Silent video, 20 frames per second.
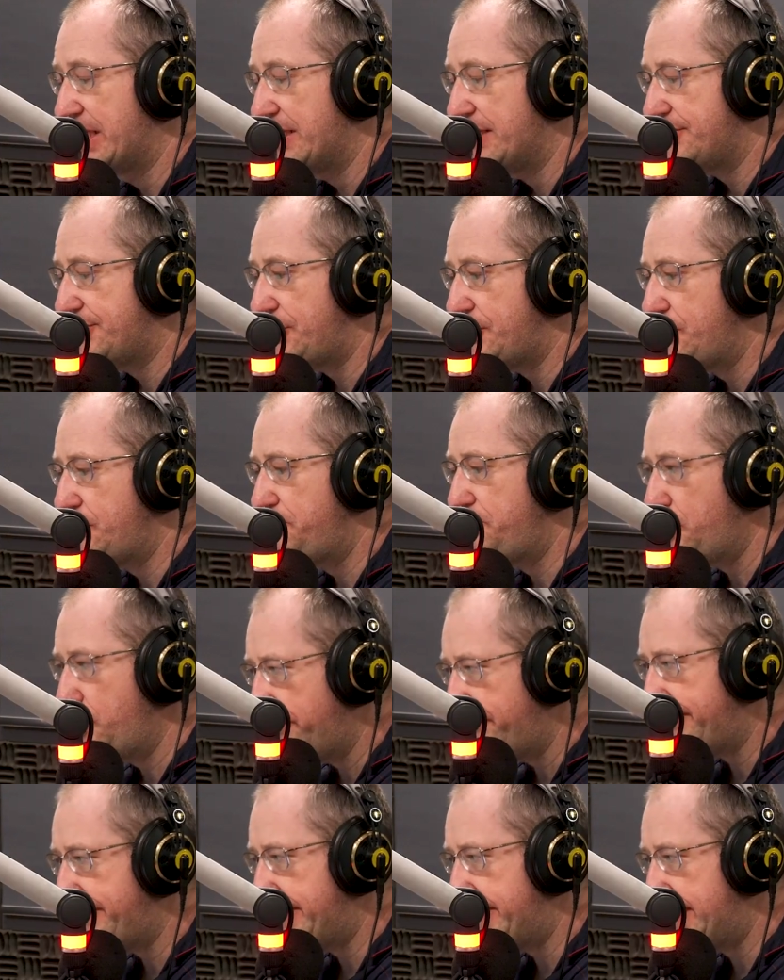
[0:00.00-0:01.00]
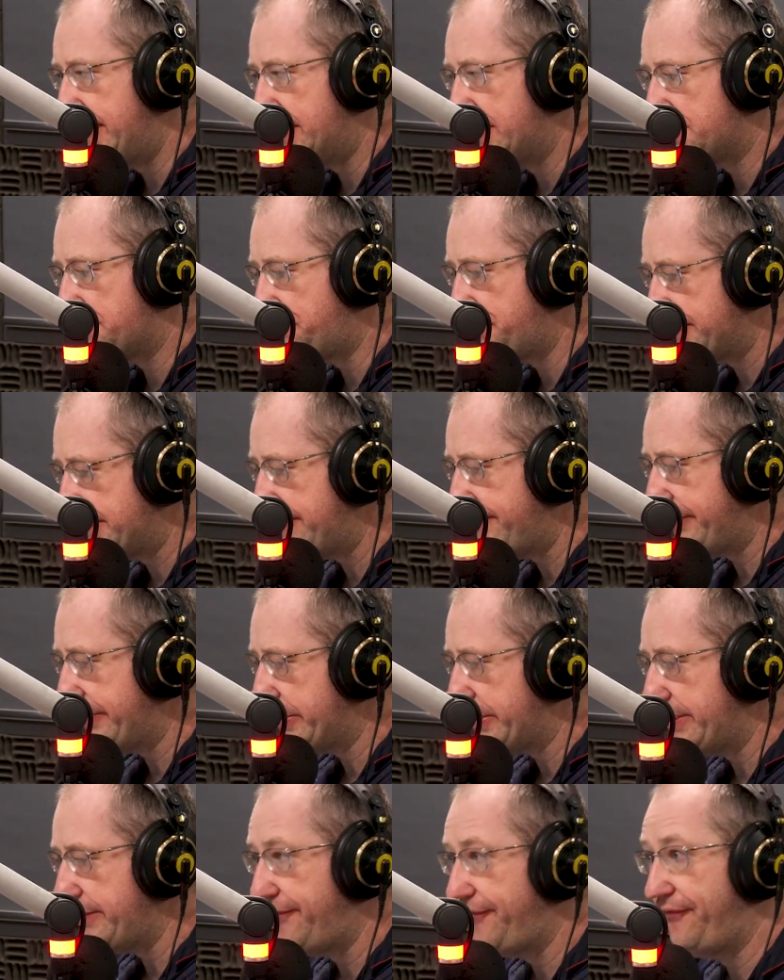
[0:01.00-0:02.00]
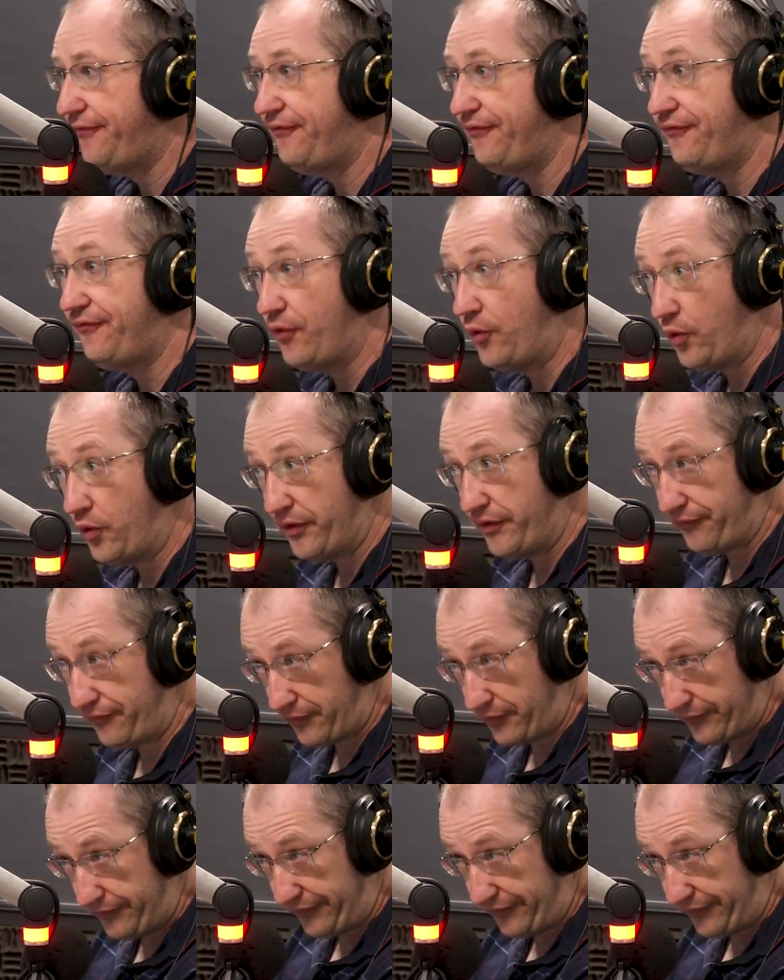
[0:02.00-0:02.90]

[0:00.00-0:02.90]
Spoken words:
So you moved here specifically for the fruit